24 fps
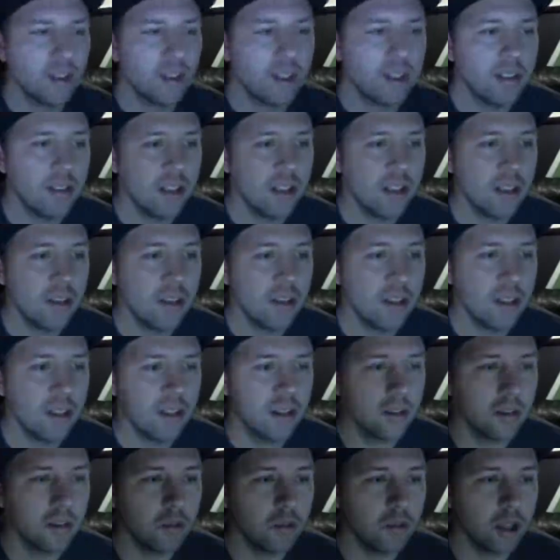let's say you kill
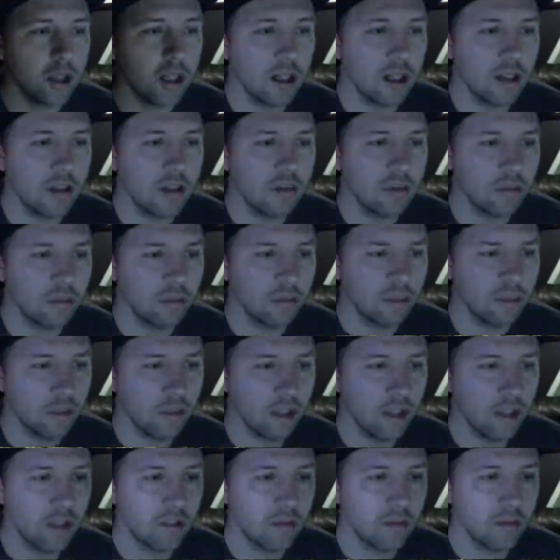someone right here,
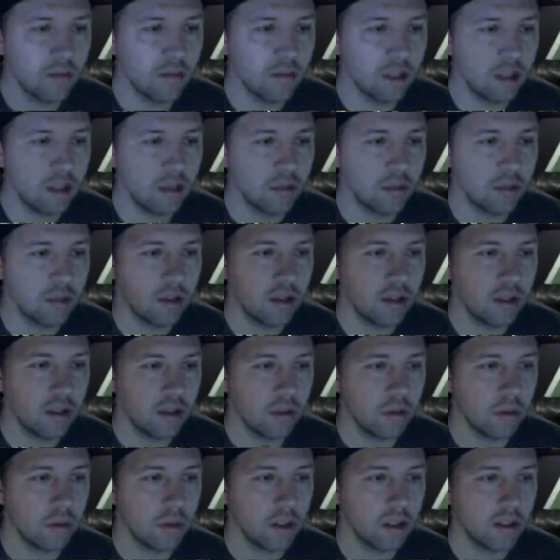right? He comes around the
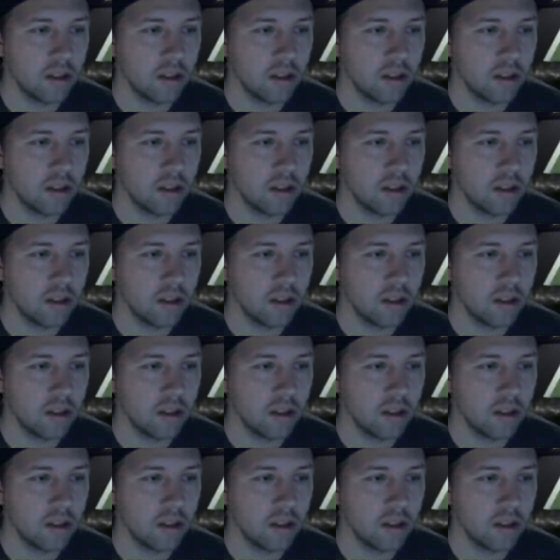corner